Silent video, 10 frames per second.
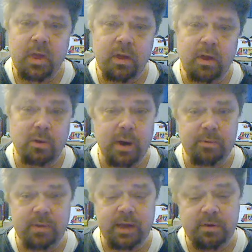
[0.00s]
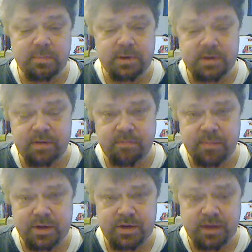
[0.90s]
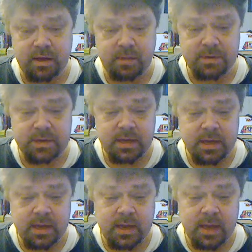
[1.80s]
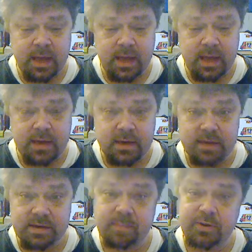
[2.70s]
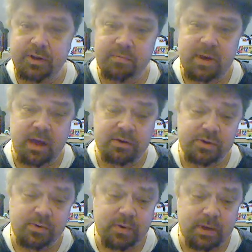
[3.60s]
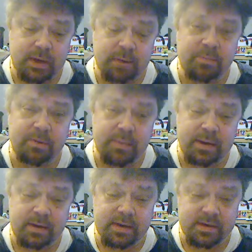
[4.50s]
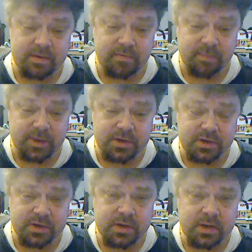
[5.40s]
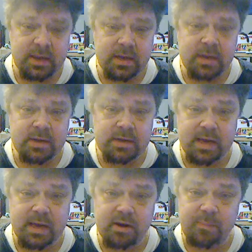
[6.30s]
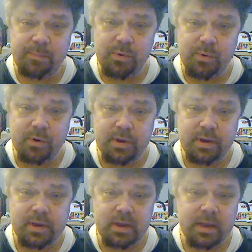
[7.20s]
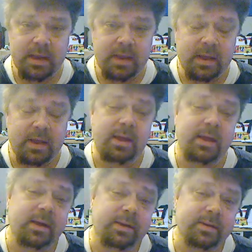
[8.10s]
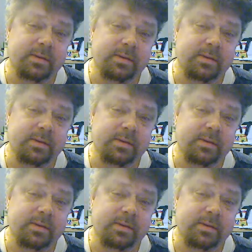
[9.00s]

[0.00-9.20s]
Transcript: All right. Well, I hope this information helps. And it's up to you now to implement this information, take it on board, and